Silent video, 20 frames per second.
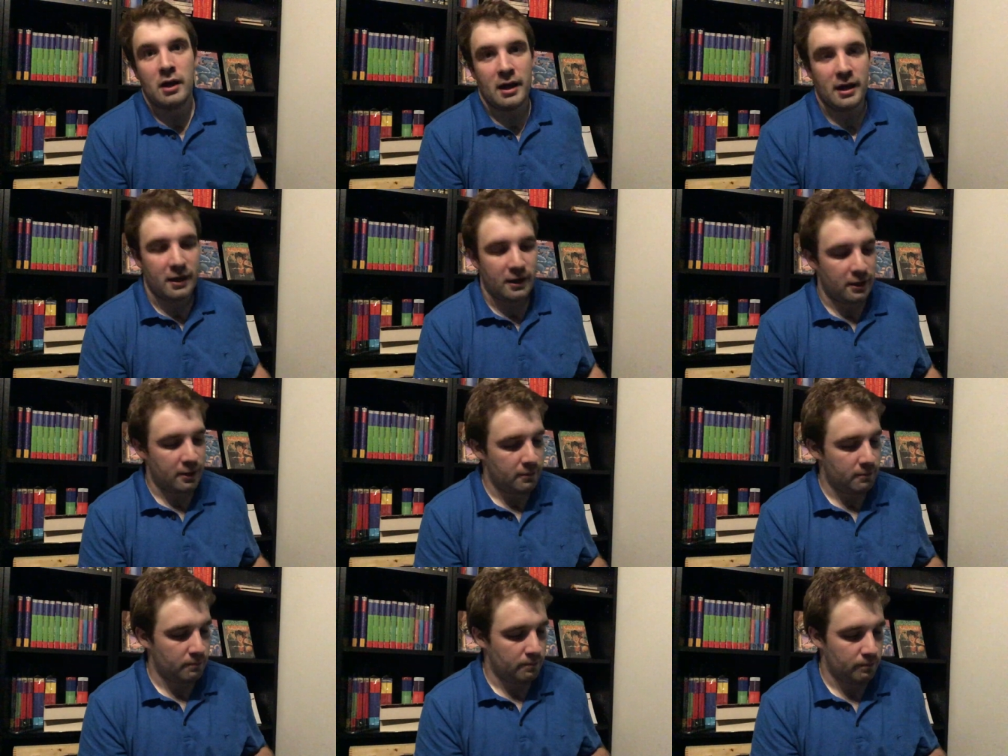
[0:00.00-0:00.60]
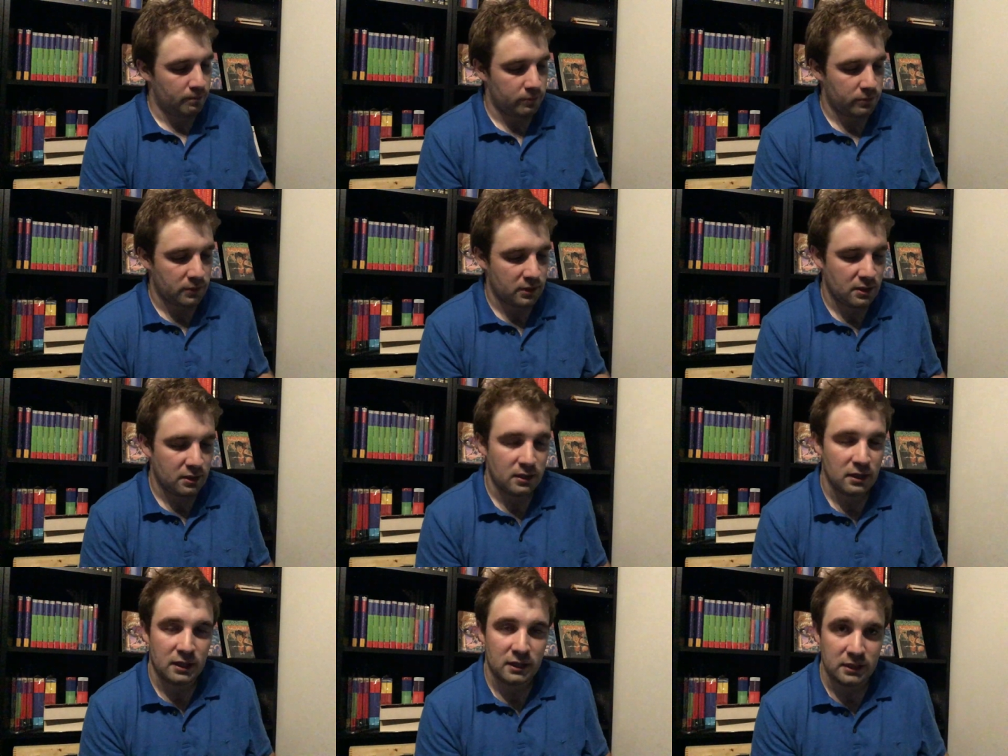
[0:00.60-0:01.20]
Um,
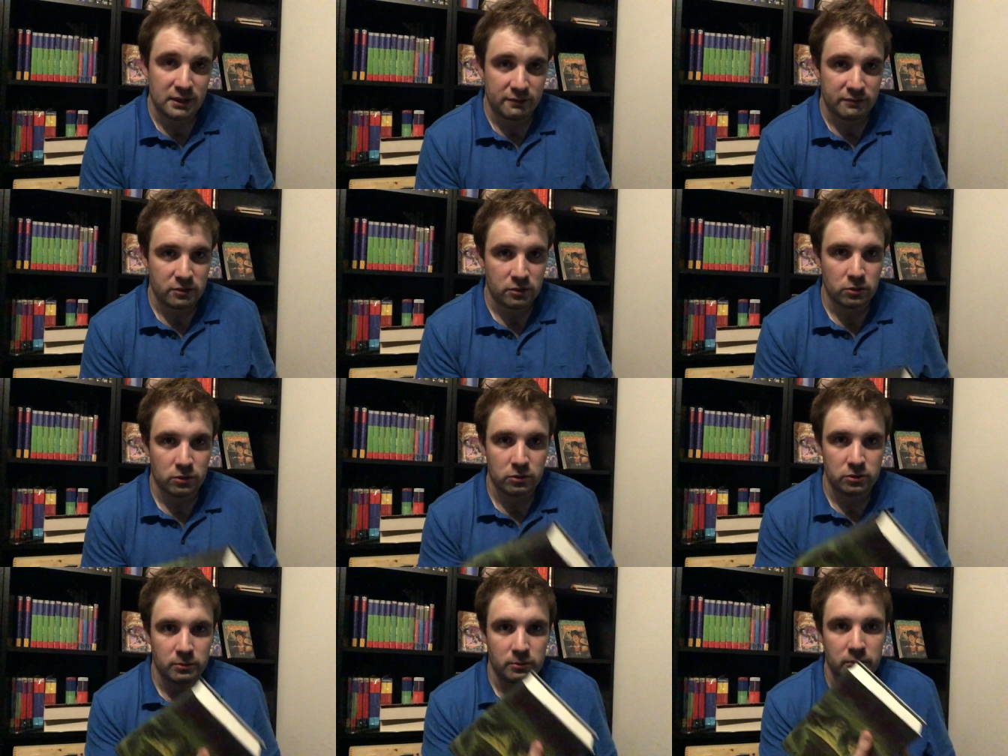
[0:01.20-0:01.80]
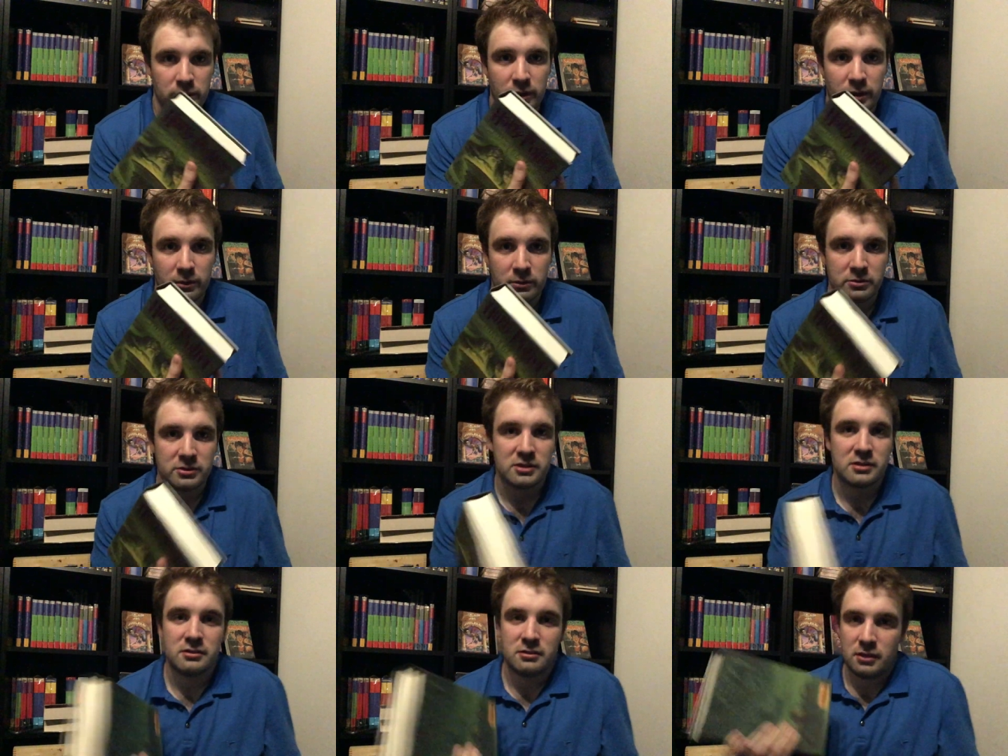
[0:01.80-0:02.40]
11
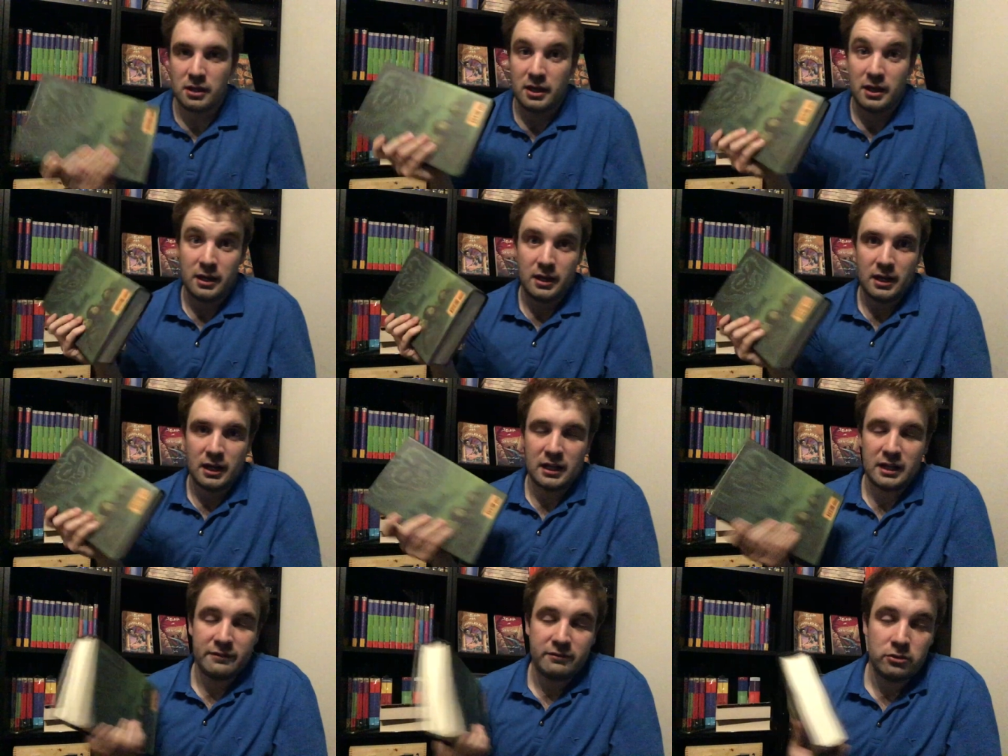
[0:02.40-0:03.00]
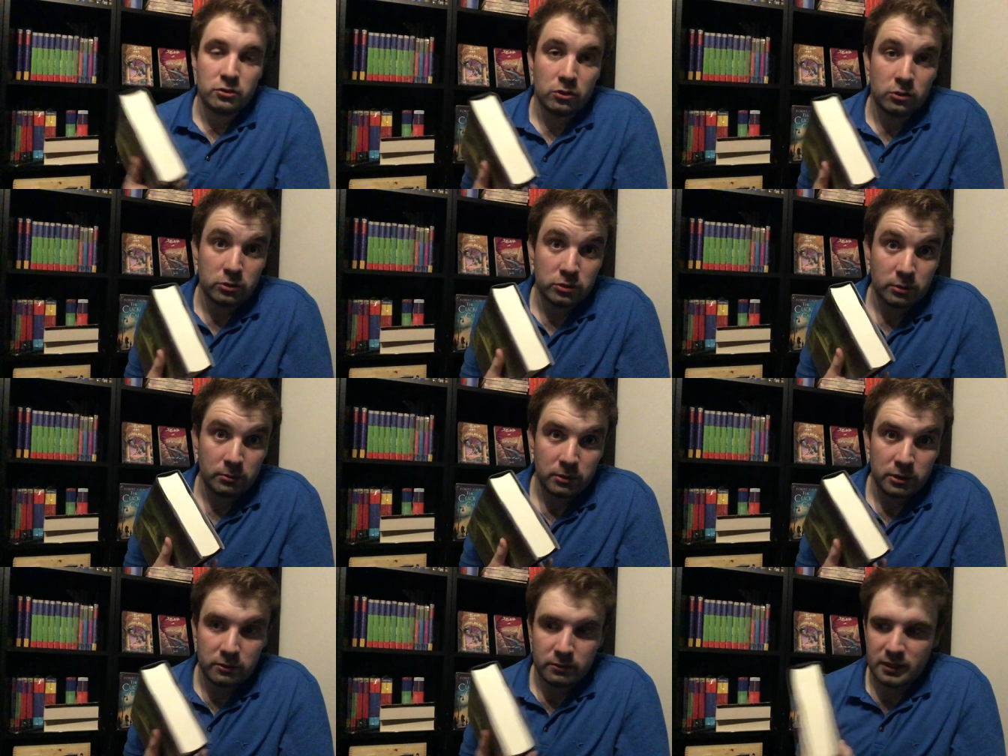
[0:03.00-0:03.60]
OWLs, uh, 11
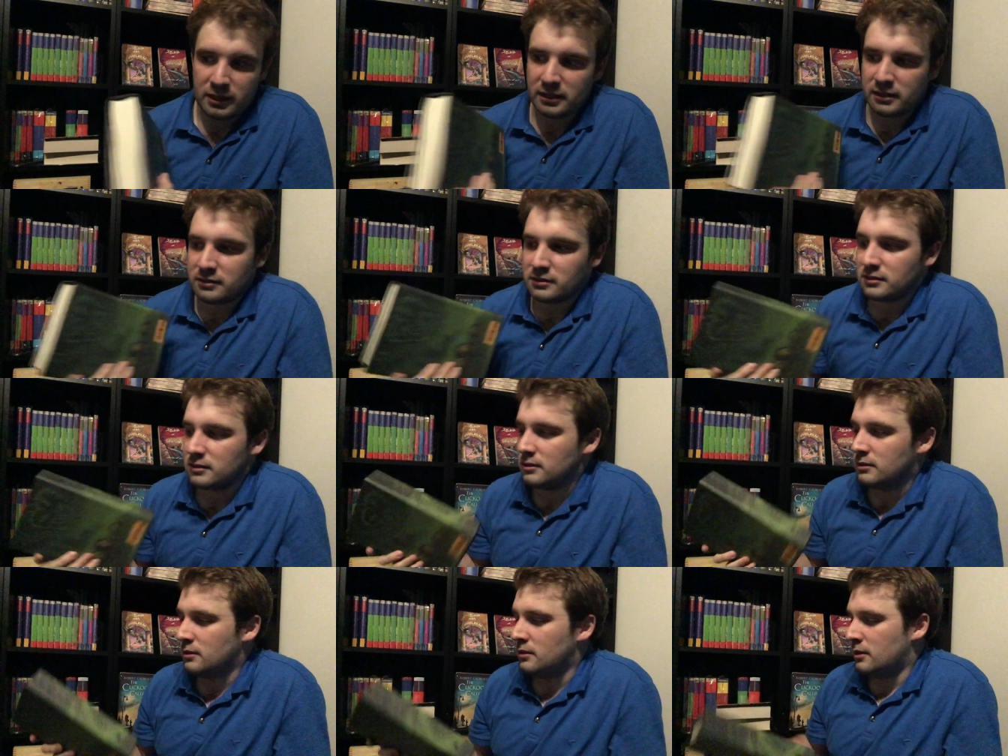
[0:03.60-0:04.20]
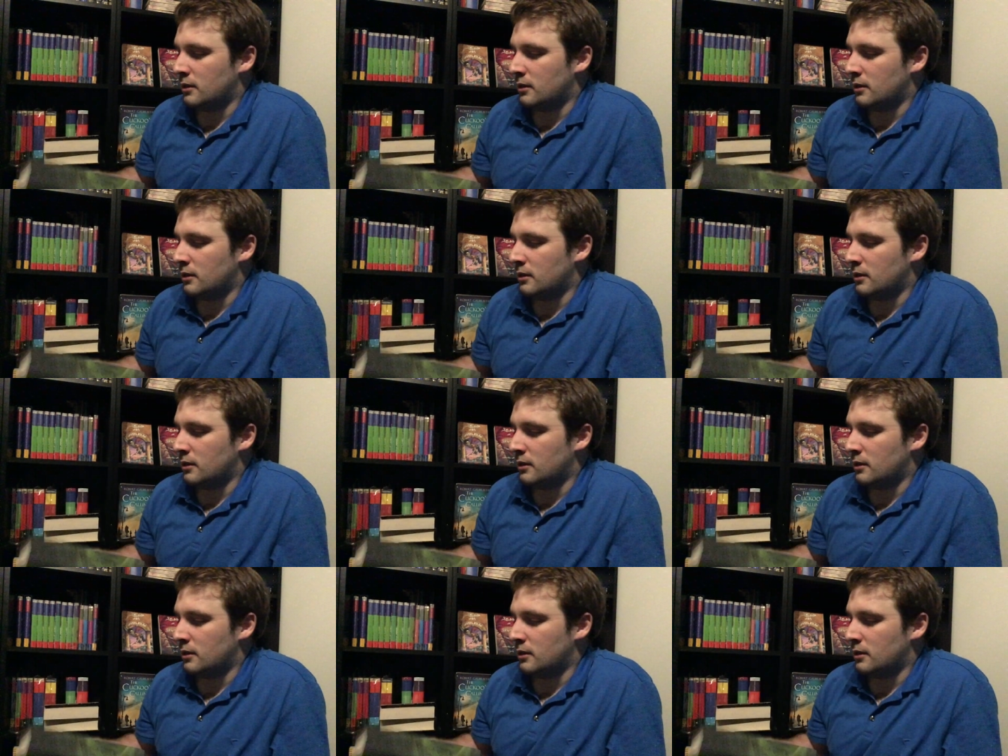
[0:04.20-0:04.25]
OWLs,